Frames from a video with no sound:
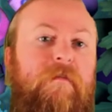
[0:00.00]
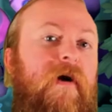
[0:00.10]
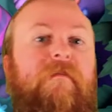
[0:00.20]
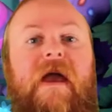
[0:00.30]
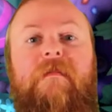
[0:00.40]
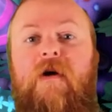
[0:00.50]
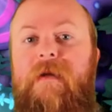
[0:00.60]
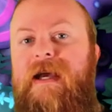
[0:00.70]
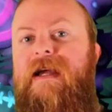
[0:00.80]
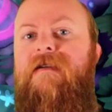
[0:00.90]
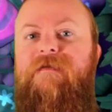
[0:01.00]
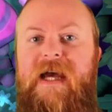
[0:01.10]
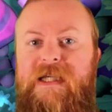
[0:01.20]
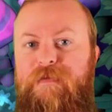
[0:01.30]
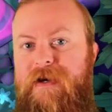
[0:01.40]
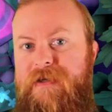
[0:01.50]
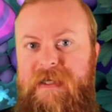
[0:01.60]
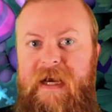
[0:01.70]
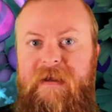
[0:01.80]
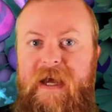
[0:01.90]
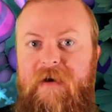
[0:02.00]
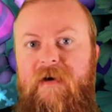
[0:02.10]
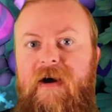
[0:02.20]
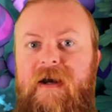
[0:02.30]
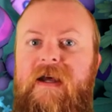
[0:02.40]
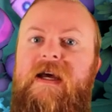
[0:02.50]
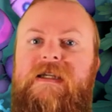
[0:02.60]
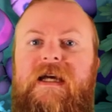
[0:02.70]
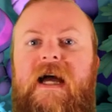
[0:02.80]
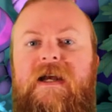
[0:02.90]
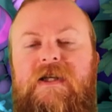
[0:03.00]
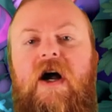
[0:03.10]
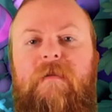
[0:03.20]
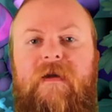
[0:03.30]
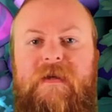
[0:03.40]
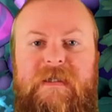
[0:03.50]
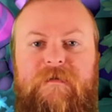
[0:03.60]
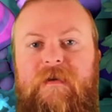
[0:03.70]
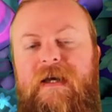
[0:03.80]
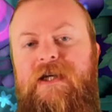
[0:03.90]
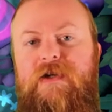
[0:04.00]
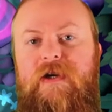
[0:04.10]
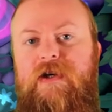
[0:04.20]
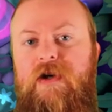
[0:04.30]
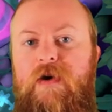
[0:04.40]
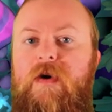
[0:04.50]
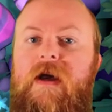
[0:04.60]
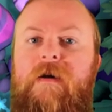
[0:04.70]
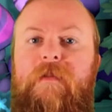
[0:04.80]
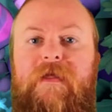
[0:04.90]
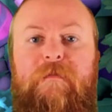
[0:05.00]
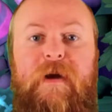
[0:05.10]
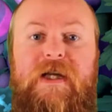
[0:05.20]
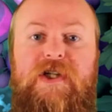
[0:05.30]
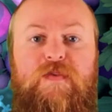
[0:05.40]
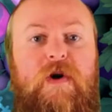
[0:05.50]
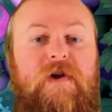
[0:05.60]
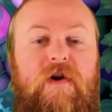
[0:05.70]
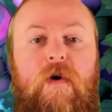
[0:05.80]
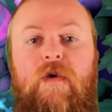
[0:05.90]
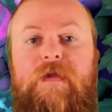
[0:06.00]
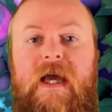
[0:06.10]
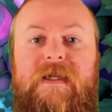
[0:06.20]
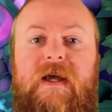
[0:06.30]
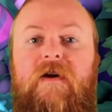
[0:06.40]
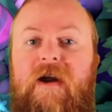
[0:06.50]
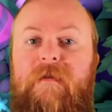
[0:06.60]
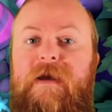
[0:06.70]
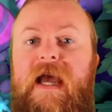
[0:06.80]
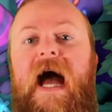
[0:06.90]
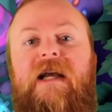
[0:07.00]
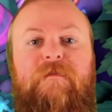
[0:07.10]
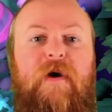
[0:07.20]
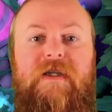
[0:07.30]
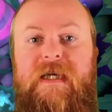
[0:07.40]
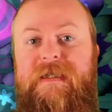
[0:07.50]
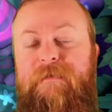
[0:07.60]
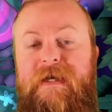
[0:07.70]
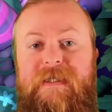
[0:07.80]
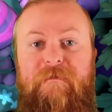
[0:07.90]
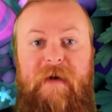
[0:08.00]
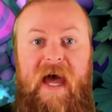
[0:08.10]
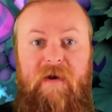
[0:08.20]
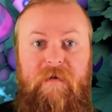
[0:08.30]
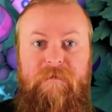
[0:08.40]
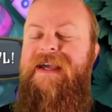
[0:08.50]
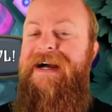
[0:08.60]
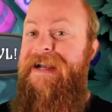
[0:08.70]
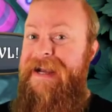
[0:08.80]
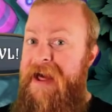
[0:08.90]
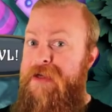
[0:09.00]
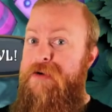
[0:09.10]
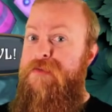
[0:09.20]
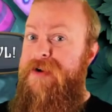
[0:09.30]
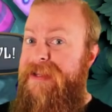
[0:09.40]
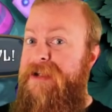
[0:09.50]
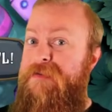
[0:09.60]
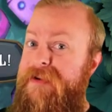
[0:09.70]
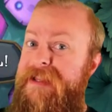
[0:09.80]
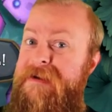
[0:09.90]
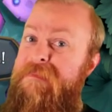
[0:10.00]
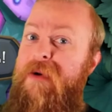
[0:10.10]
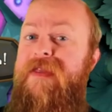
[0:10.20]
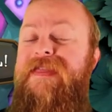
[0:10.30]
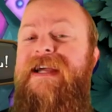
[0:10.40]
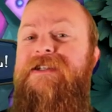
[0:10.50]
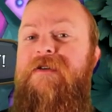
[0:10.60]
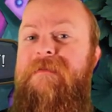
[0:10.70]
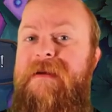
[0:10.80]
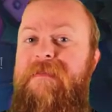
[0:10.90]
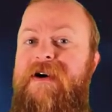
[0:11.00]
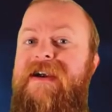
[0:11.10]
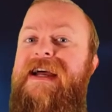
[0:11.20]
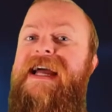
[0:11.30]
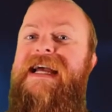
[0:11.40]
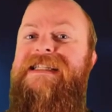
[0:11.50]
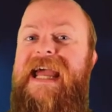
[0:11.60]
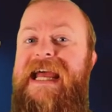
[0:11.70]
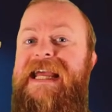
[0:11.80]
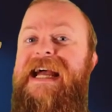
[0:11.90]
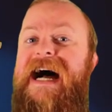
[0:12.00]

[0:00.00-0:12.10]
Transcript: but maybe I'll make an advanced player's guide later on to kind of talk about these different things you can do. But the bench is where you can hold things that aren't going to be active participants in battle. Another really important thing to remember is any